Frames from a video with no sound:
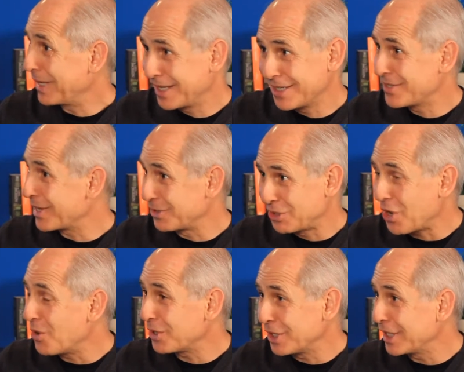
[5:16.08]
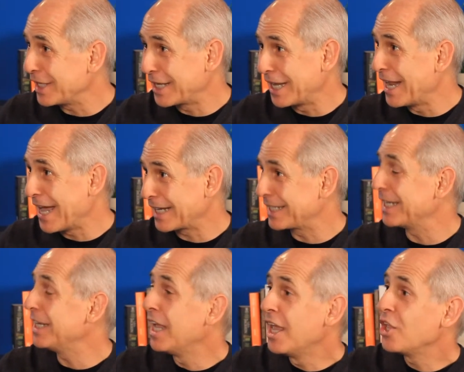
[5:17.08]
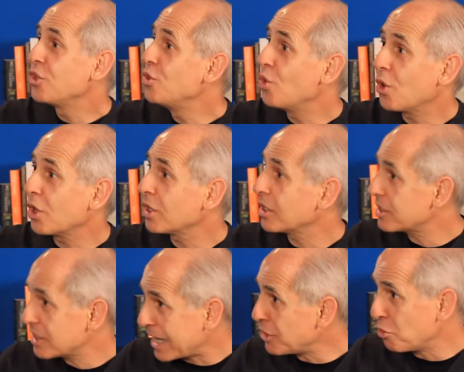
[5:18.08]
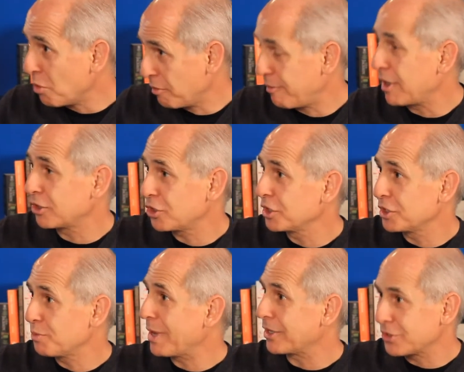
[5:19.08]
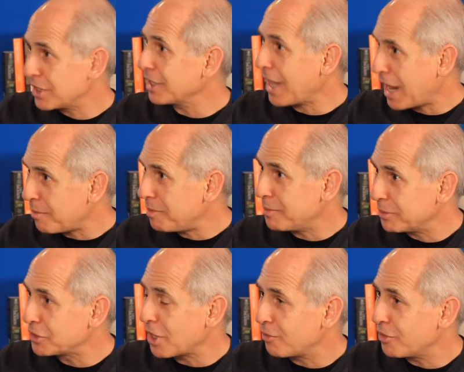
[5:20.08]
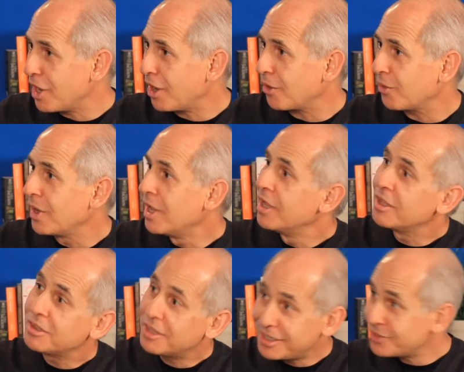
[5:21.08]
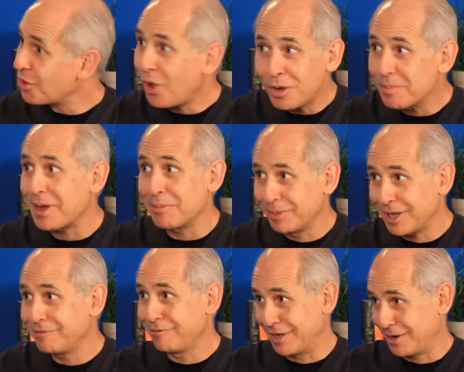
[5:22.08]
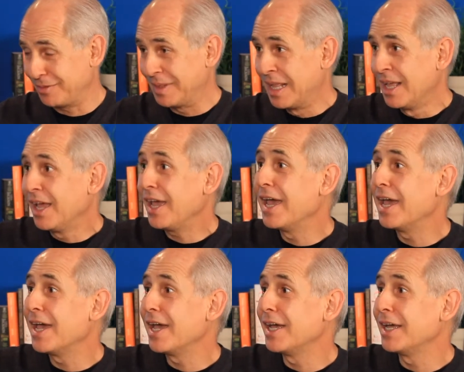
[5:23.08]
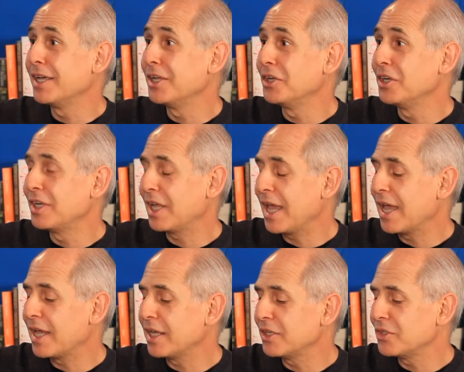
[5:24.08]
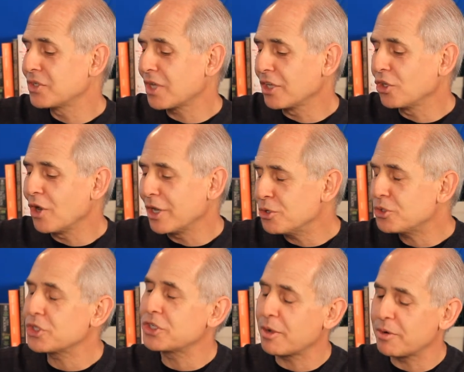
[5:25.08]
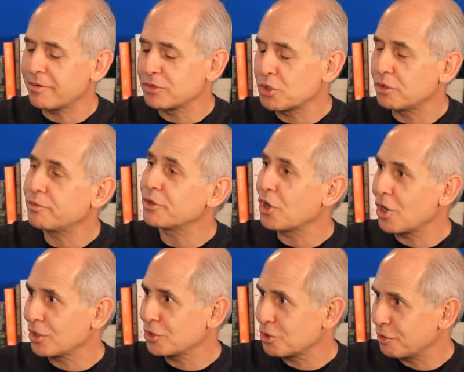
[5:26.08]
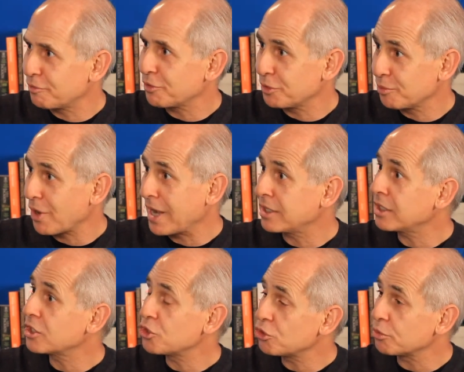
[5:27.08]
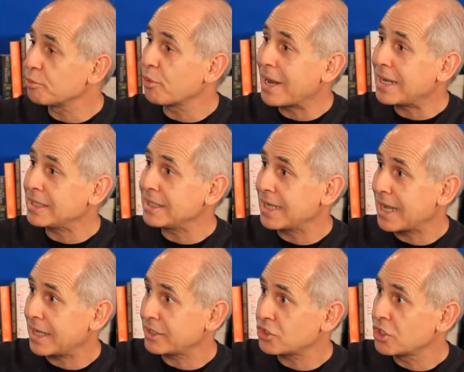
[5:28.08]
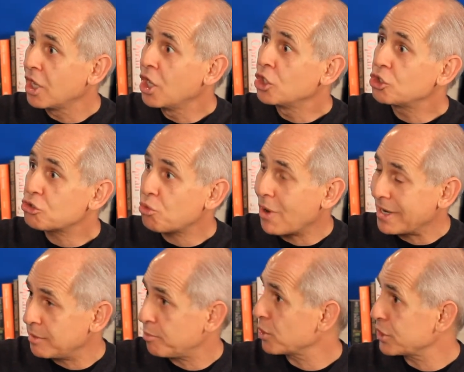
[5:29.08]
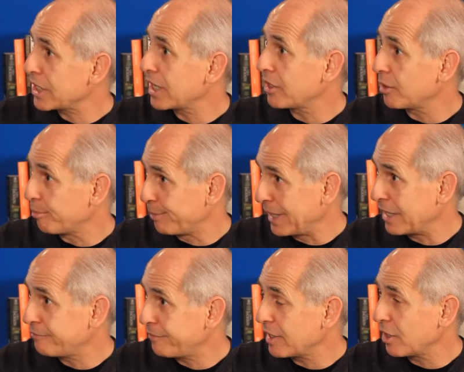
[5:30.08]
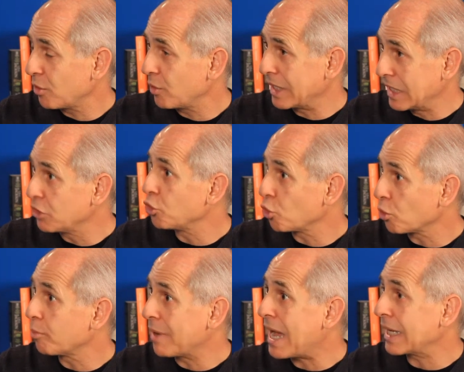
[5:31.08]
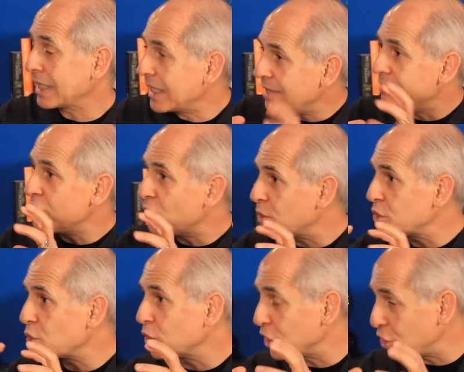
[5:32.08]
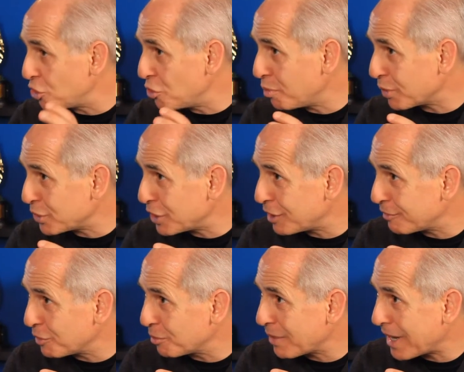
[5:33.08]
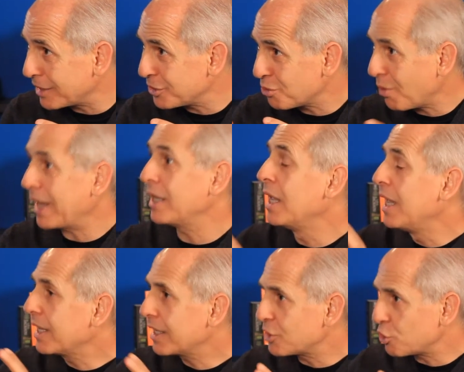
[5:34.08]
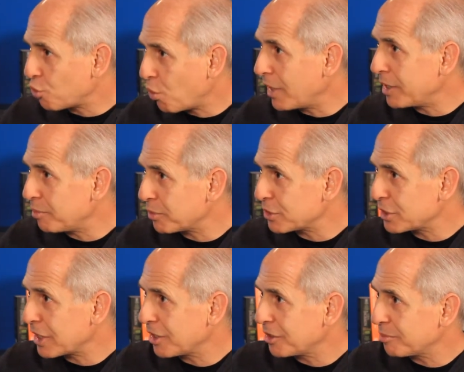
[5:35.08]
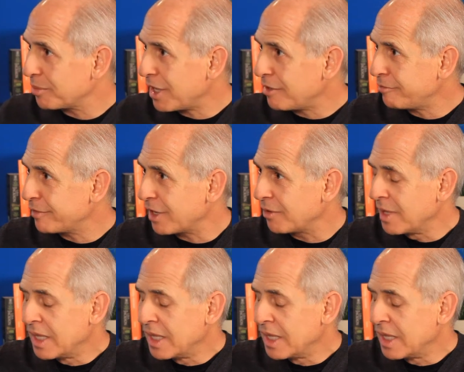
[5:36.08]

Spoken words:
Because yeah, they're totally connected. Your sexual function is better. See, a lot of people don't know that it's all about blood flow. And as you know, I used to say whatever's good for your heart is good for your brain, because your brain gets 20% of the blood flow in your body. Even though it's only 2% of your body's weight, it gets 20% of the blood flow.